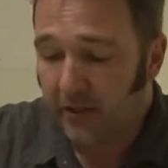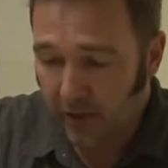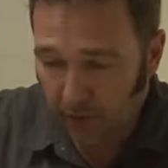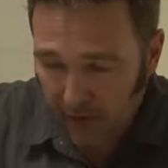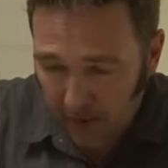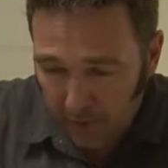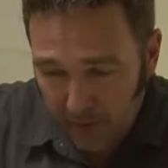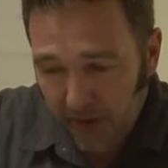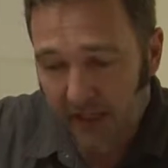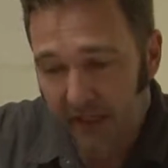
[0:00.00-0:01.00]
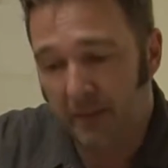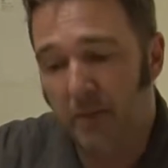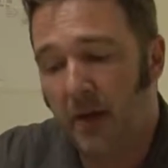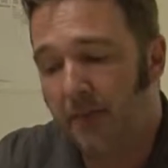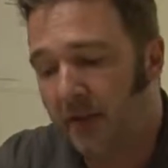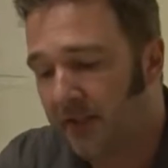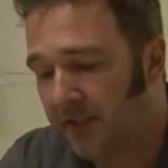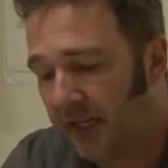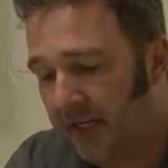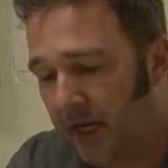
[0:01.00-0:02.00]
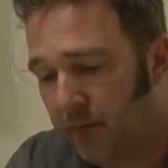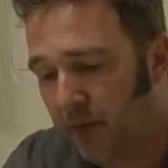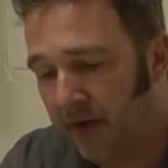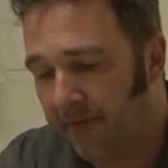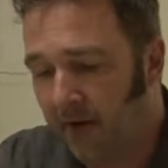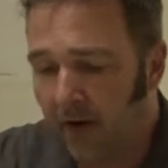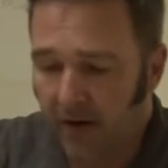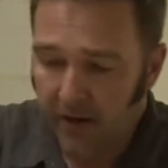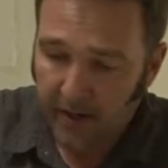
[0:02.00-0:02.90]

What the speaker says: So we're going to really be pumping this thing down pretty far.